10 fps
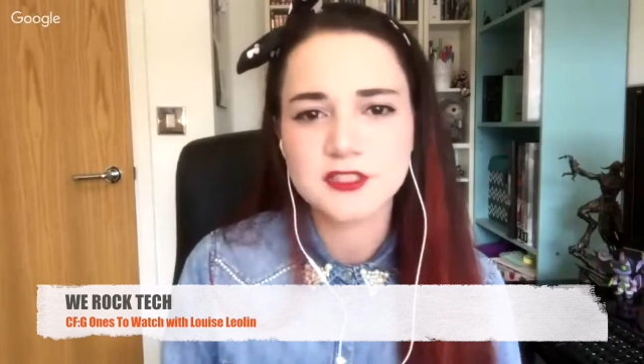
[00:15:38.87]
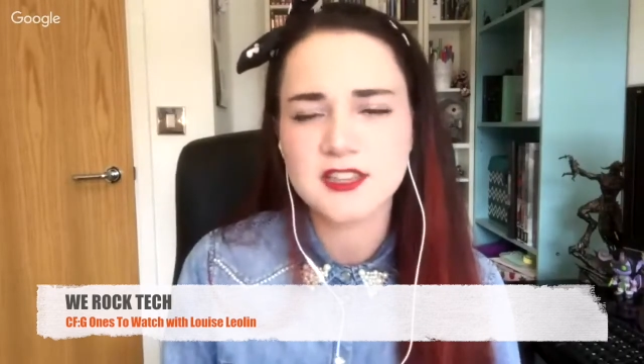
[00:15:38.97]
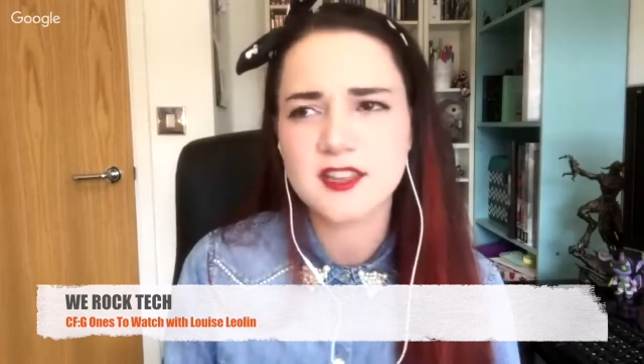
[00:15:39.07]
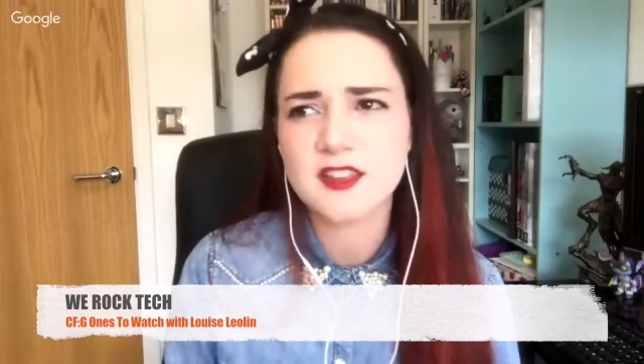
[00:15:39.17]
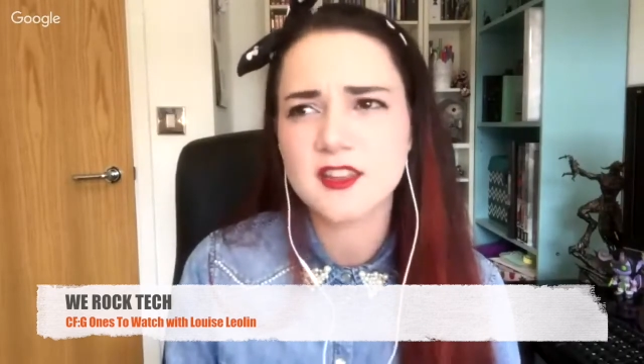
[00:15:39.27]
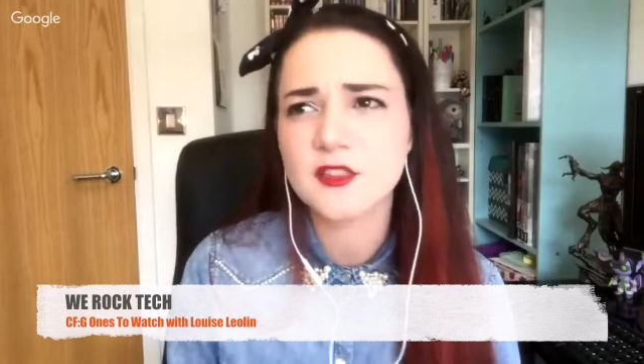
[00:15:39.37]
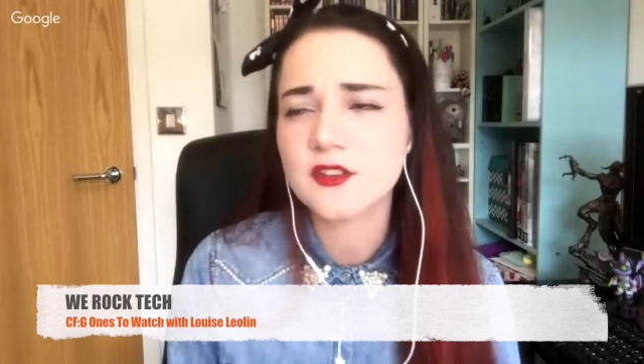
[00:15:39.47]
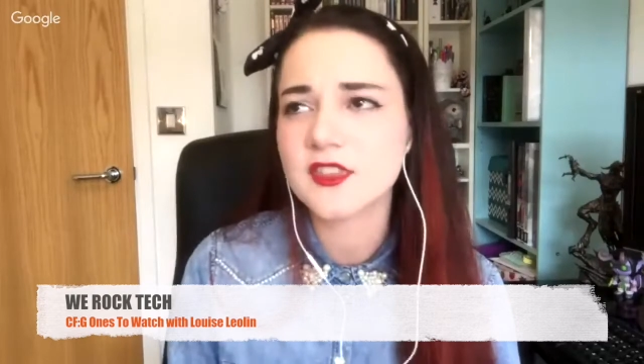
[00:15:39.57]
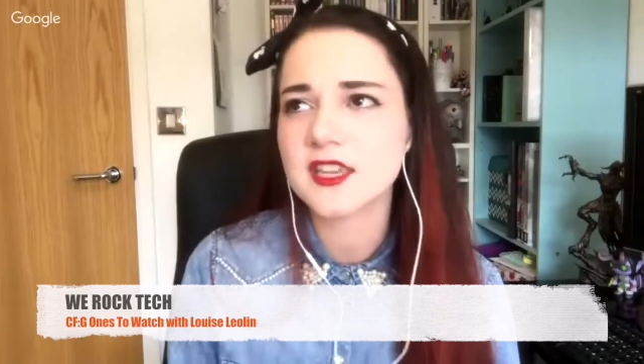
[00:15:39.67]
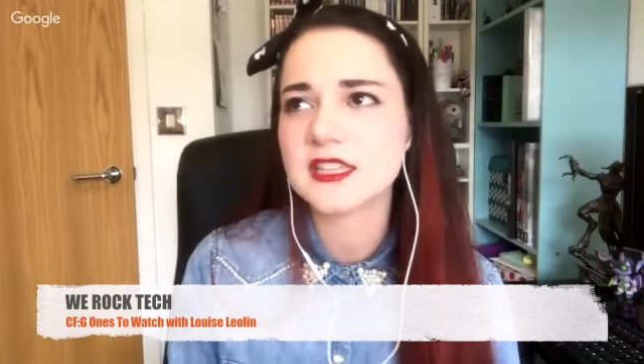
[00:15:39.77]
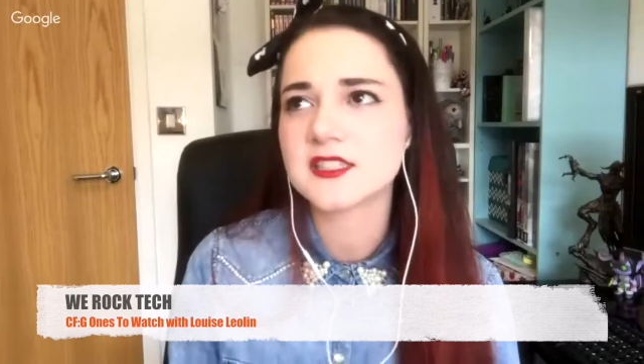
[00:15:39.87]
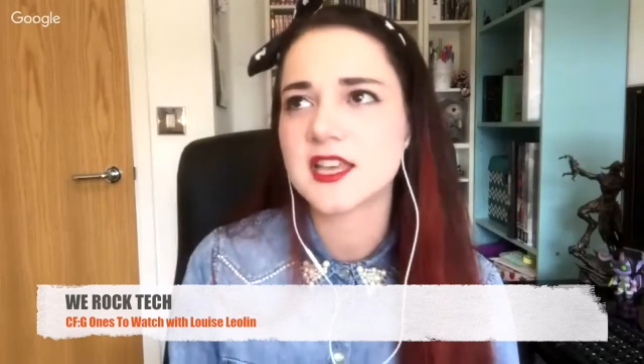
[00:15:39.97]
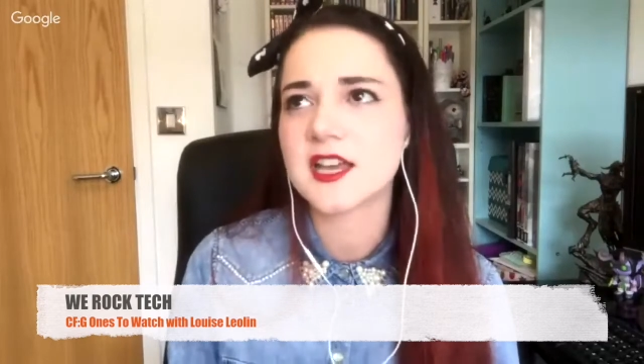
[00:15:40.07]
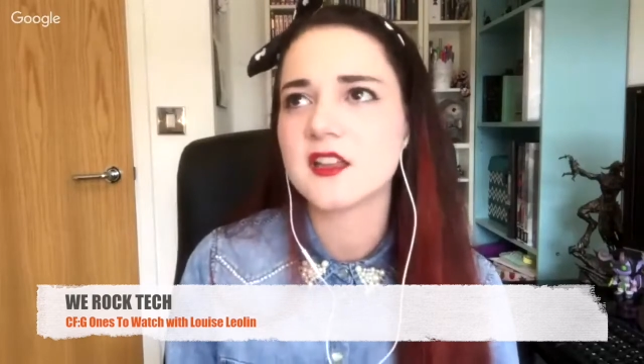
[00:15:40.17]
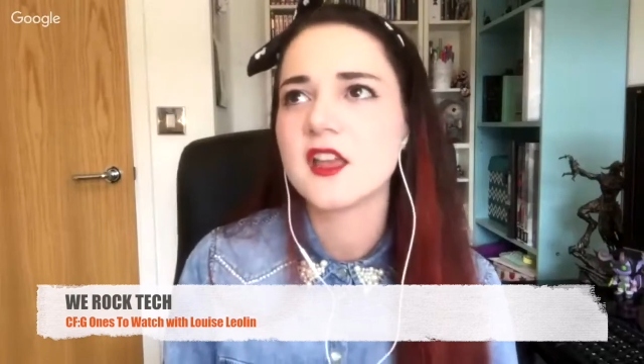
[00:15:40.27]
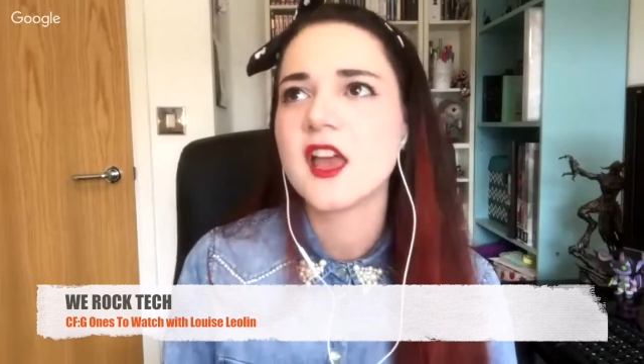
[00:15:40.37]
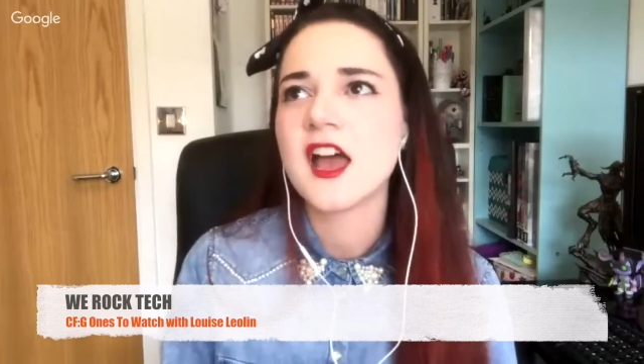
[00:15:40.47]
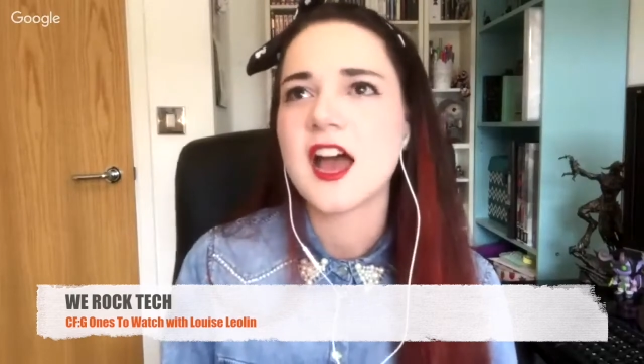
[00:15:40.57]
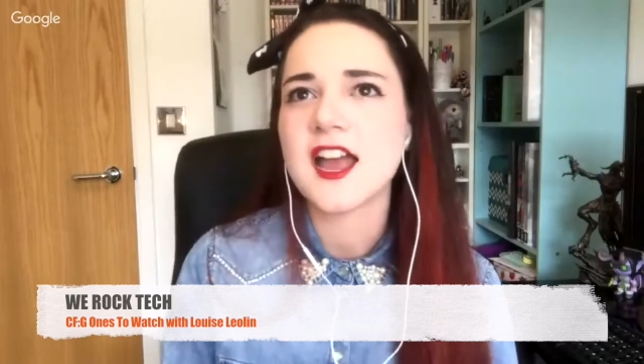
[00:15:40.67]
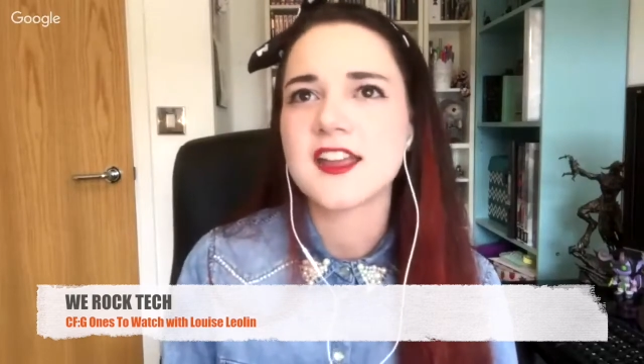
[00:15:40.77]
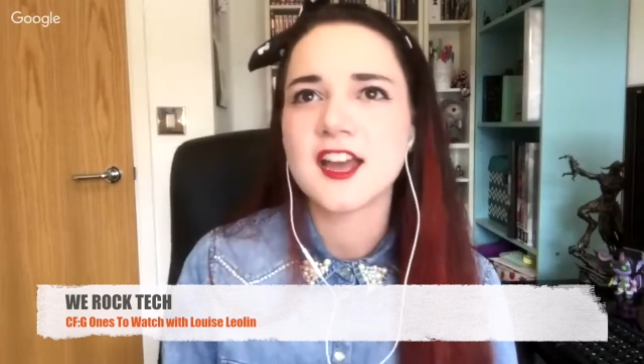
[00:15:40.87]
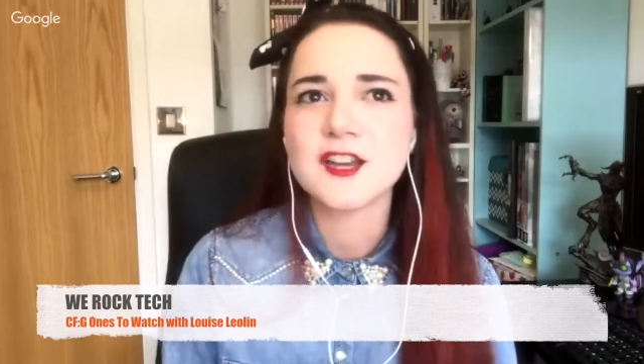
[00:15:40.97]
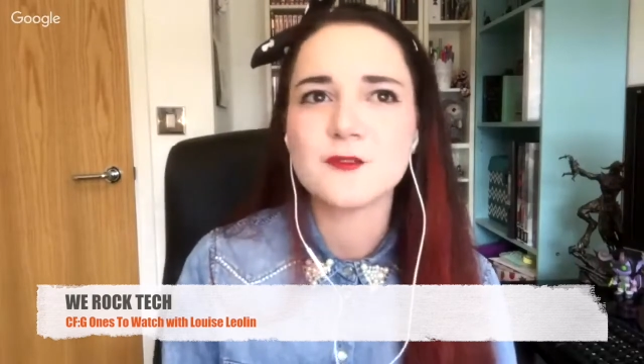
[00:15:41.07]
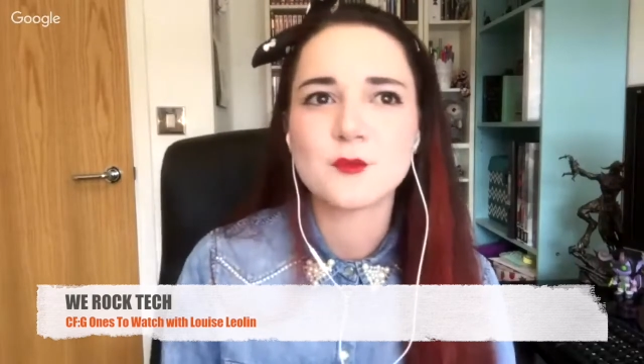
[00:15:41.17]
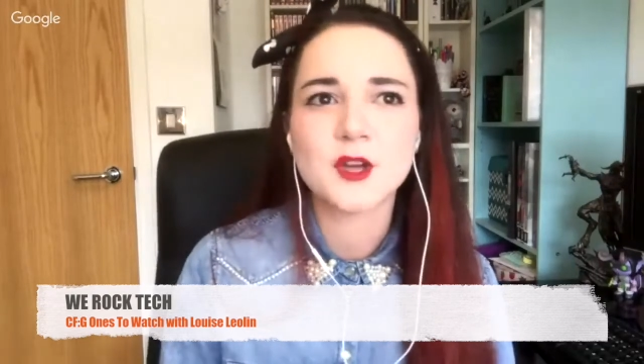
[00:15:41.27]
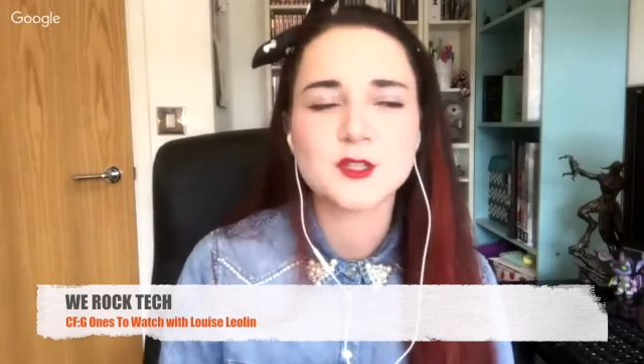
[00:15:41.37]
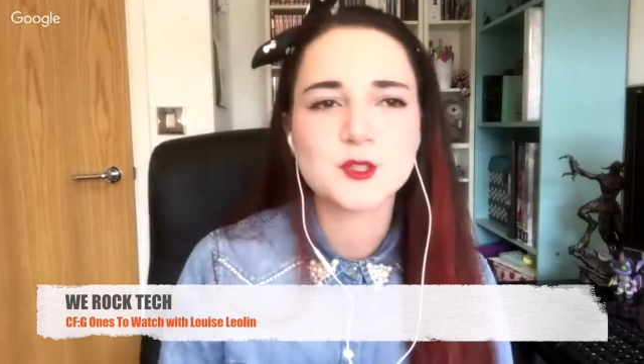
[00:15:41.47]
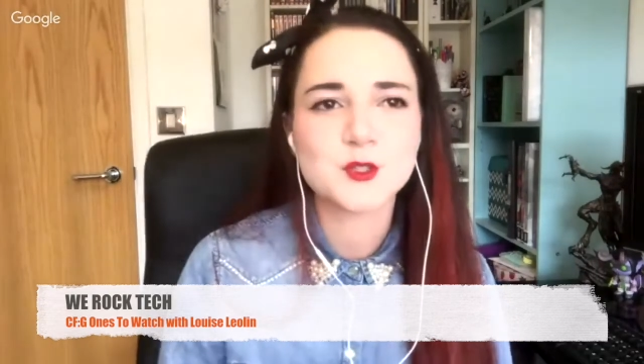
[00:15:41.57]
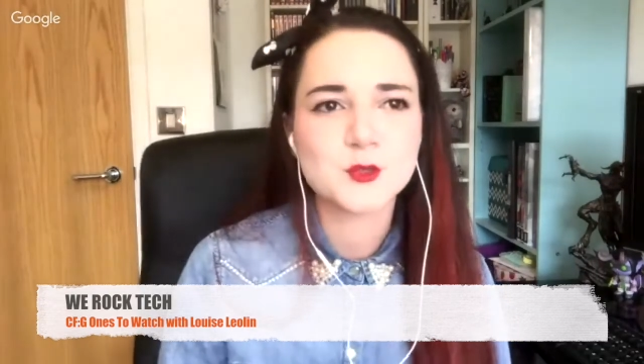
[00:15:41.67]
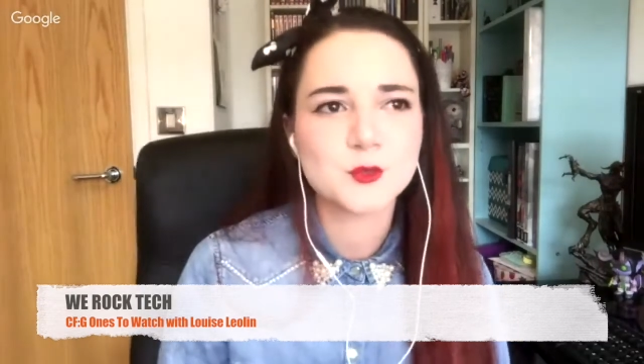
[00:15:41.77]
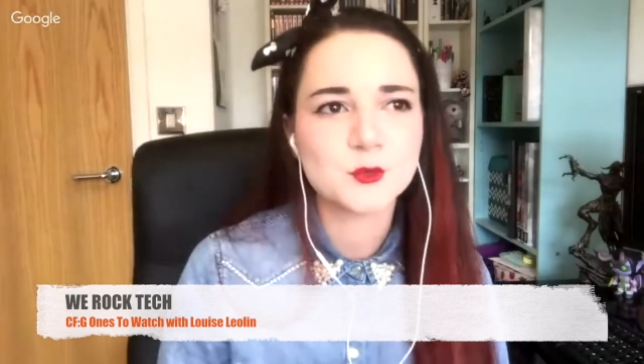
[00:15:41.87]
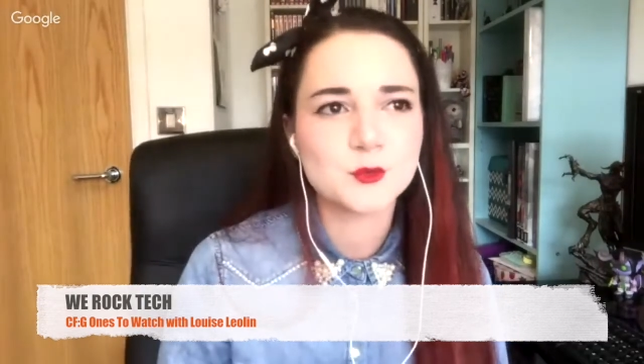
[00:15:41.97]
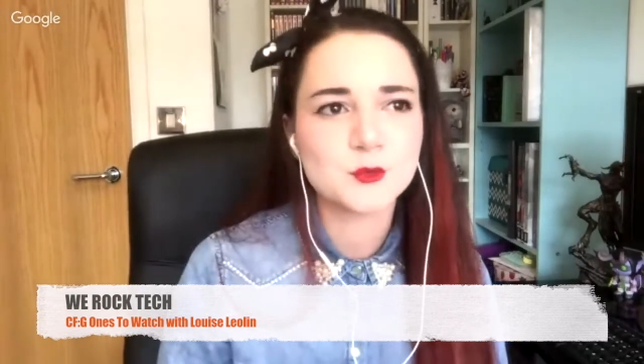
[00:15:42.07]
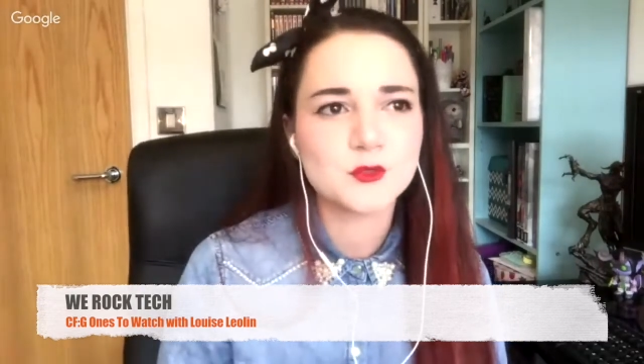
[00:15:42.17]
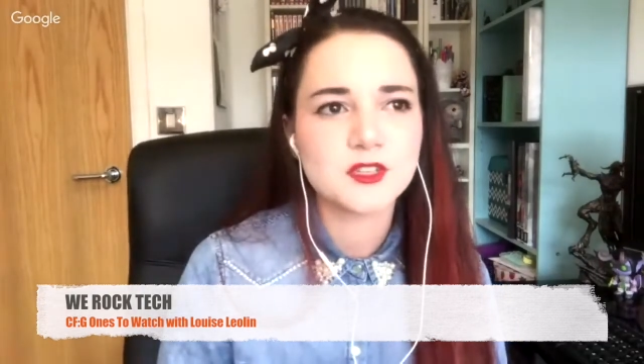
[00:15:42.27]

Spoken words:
And then the other thing is that I kind of want to,